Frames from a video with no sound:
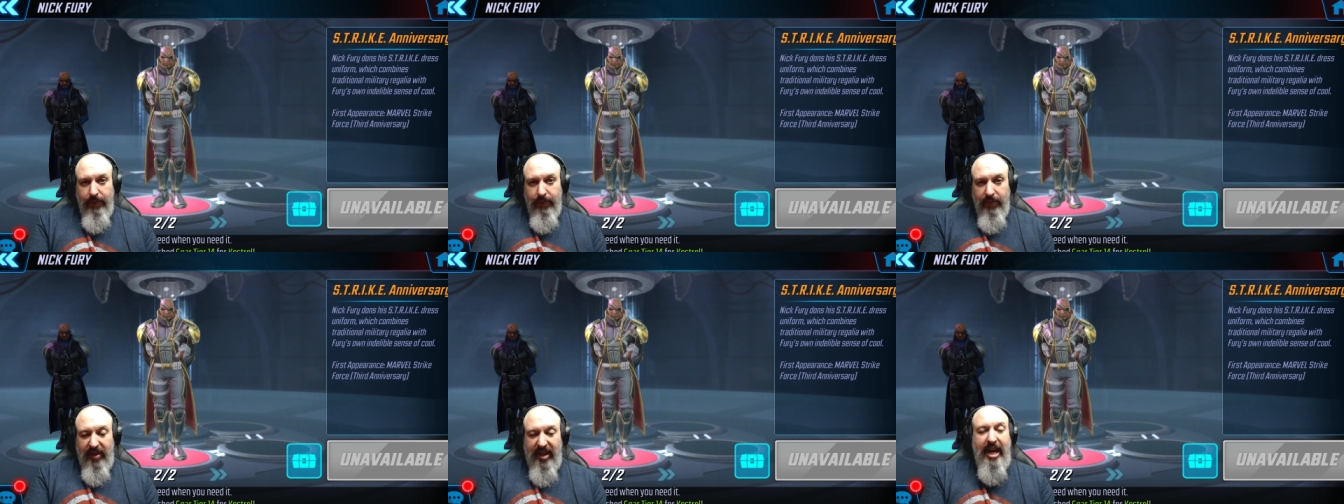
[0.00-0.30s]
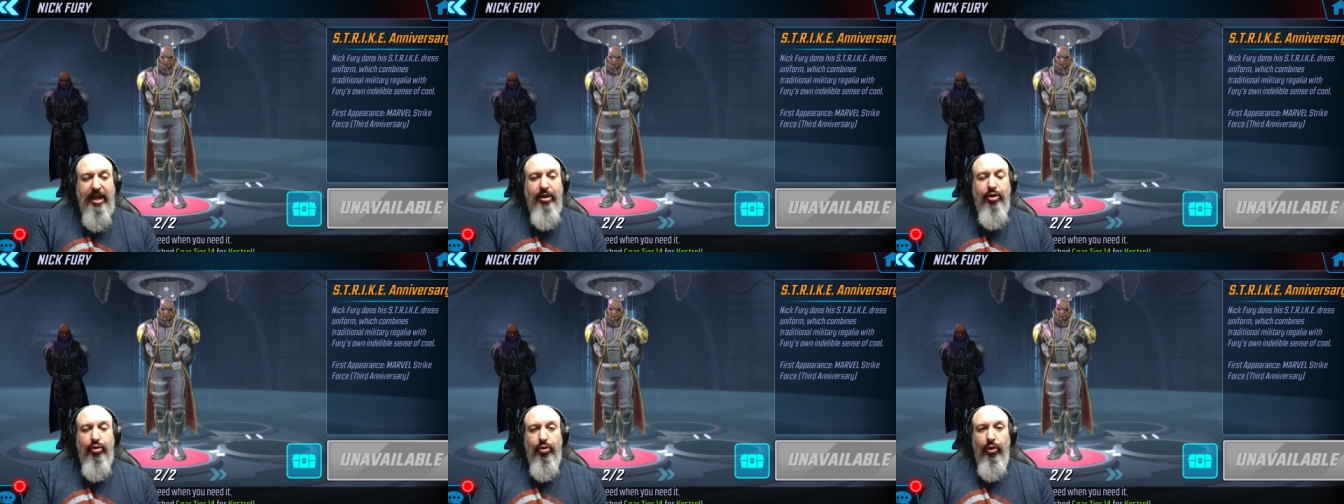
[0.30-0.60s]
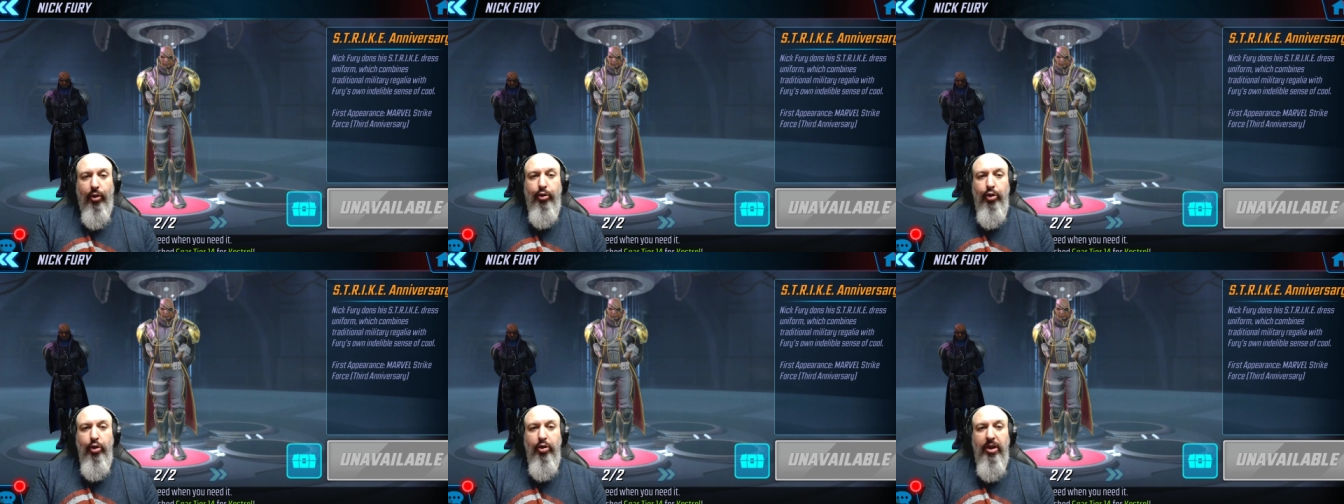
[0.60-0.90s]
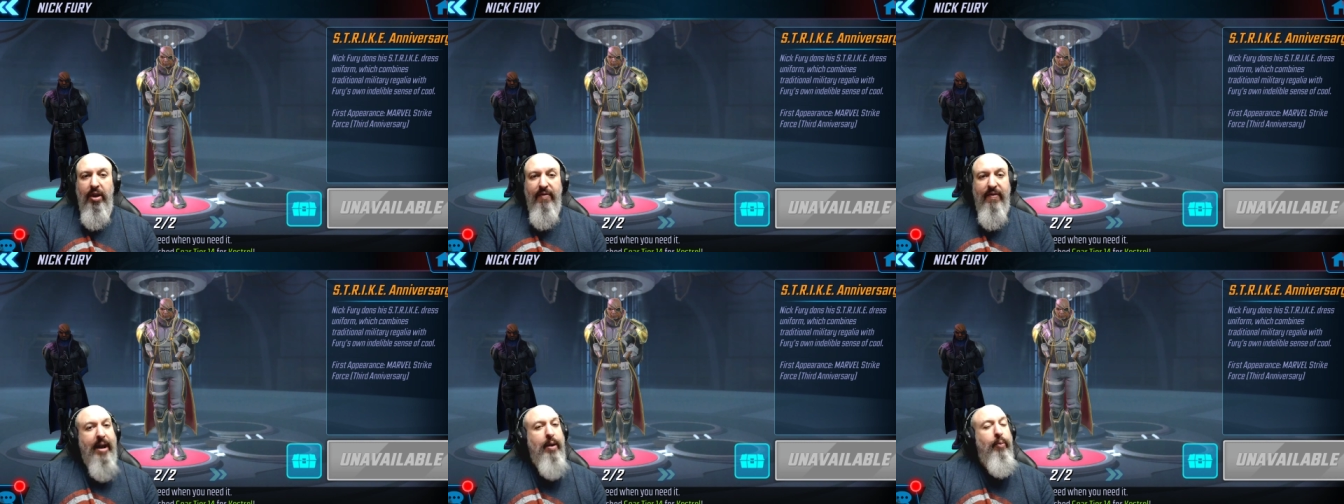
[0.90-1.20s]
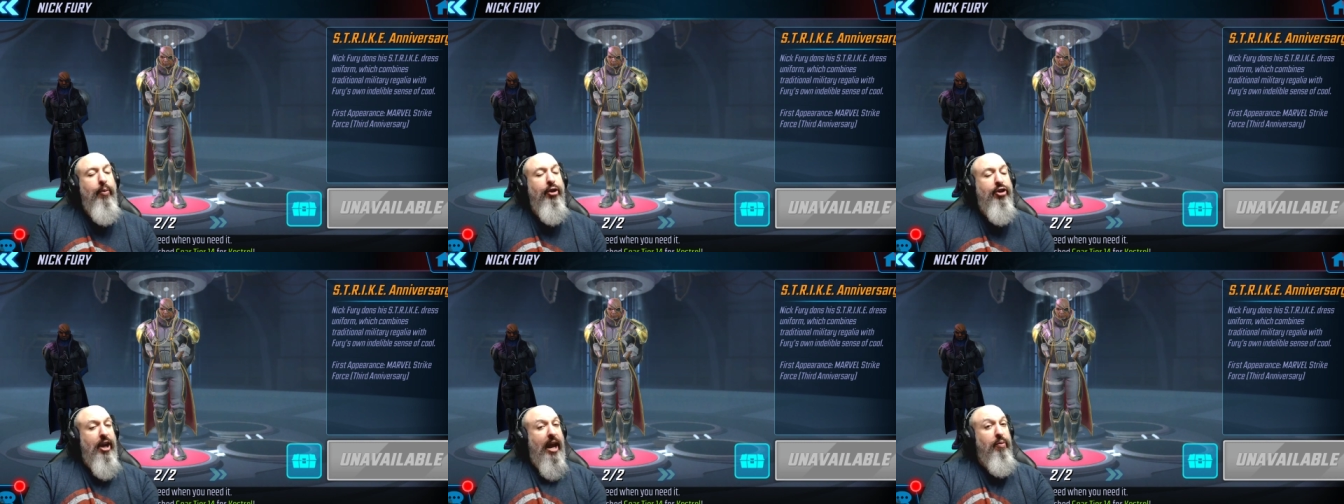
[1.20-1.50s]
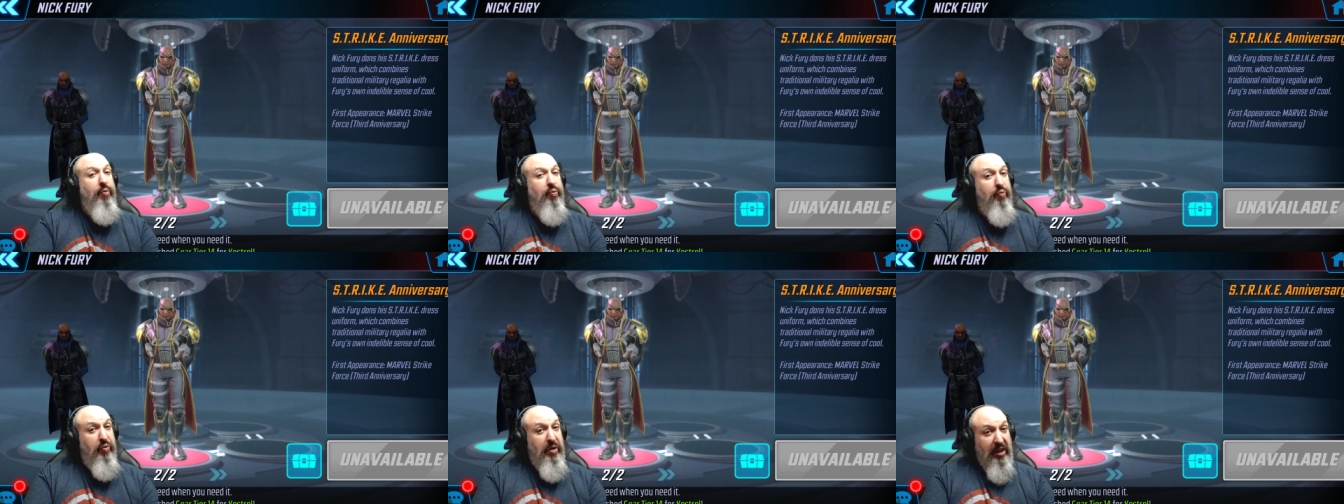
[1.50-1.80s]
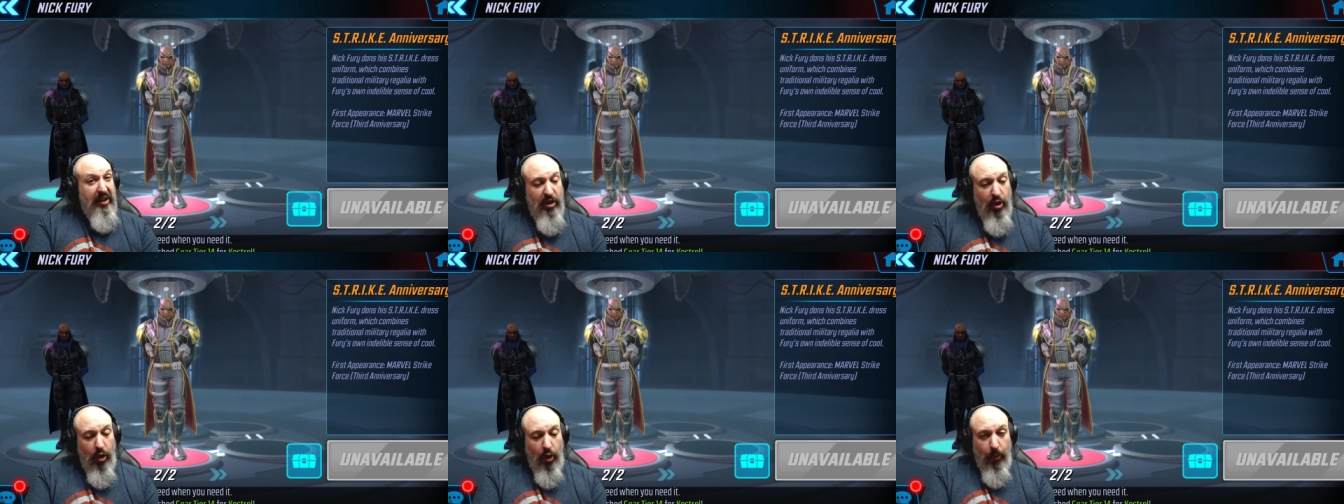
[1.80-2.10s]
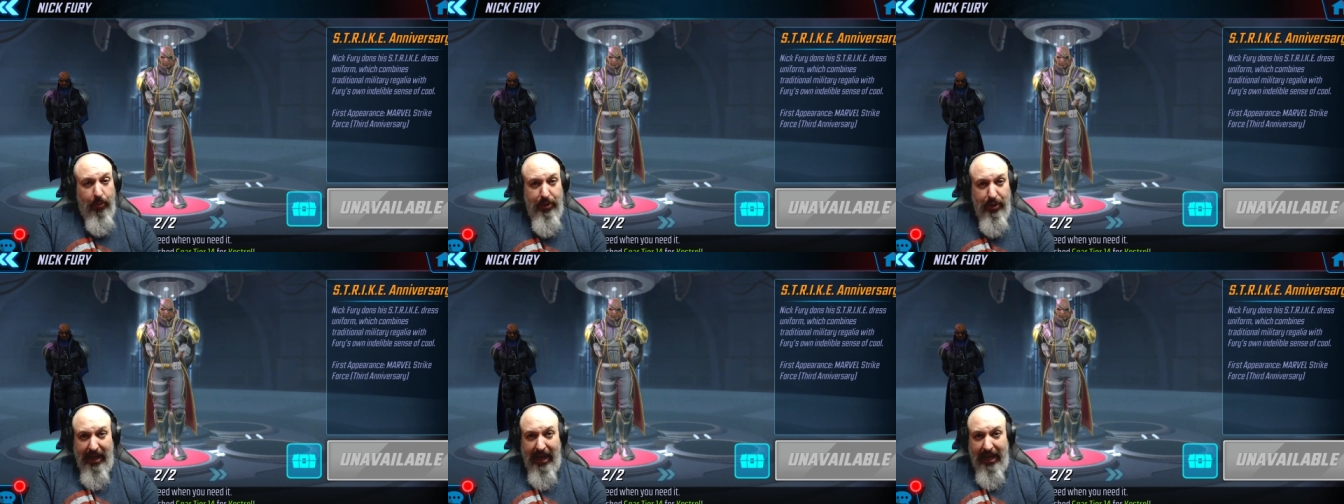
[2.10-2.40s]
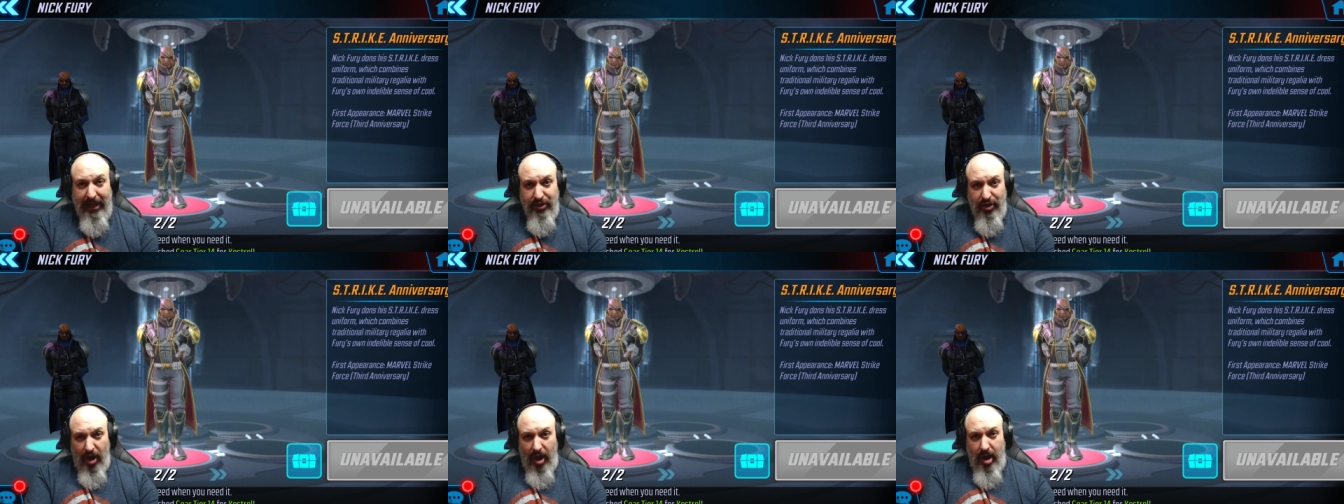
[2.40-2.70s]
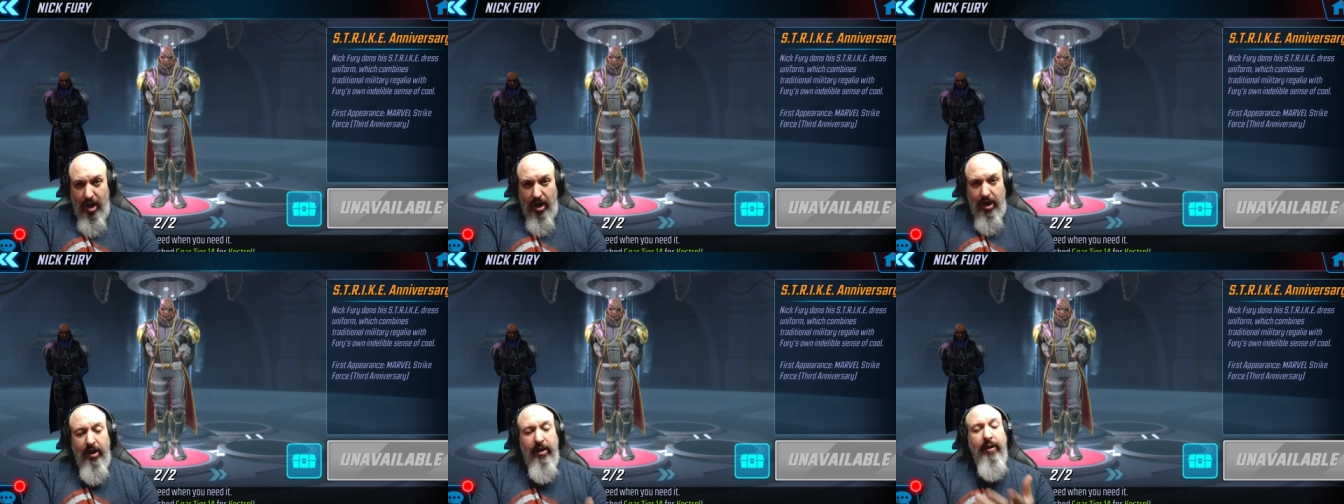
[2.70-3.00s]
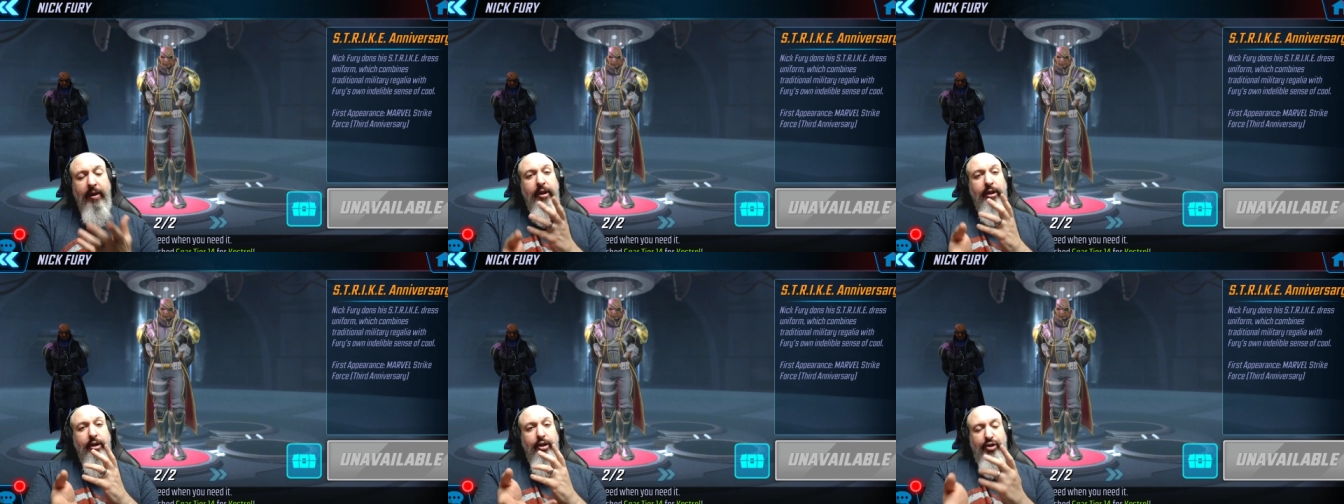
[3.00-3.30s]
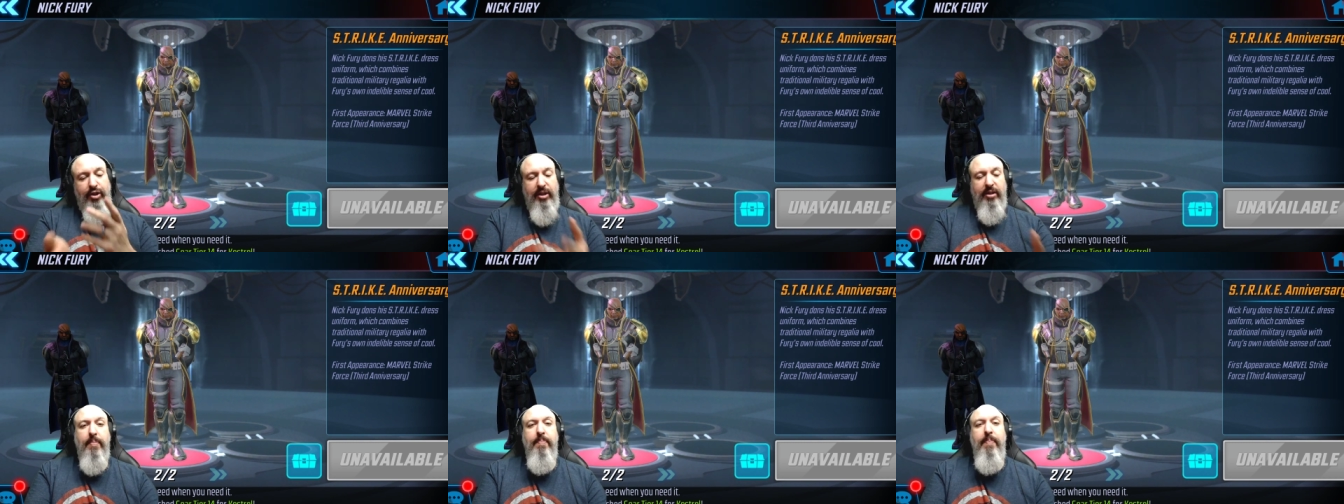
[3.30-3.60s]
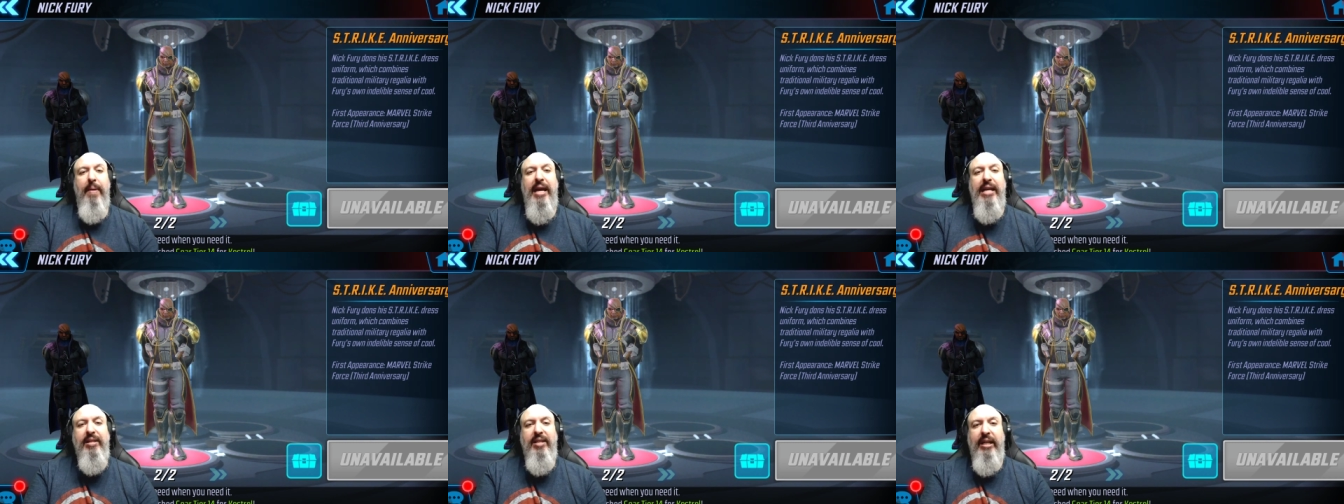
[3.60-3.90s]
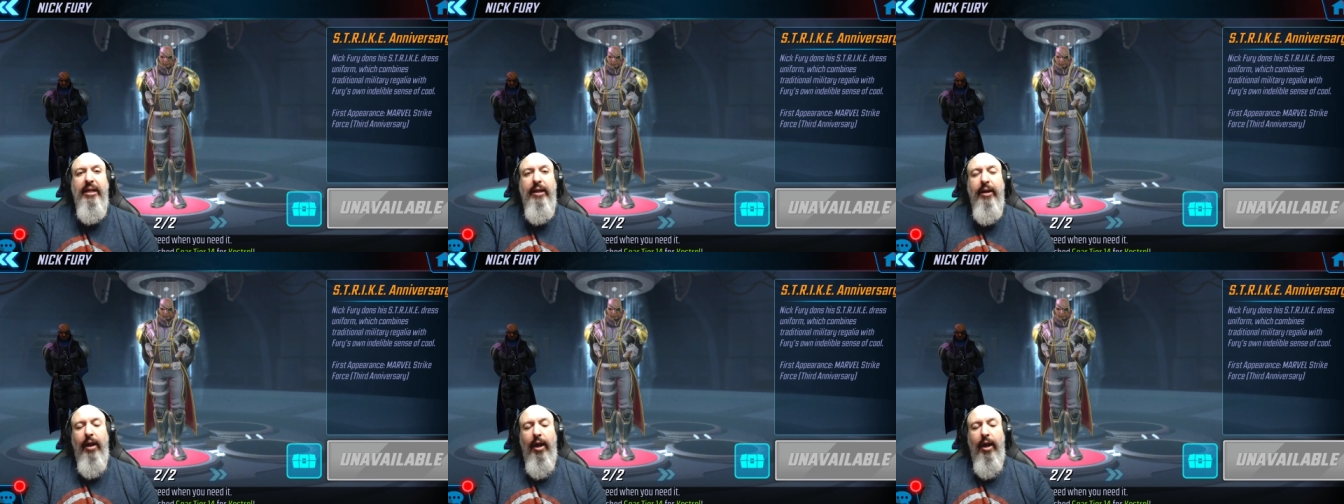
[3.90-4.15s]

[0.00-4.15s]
Kestrel through the event, which I really hope you guys are, she's amazing.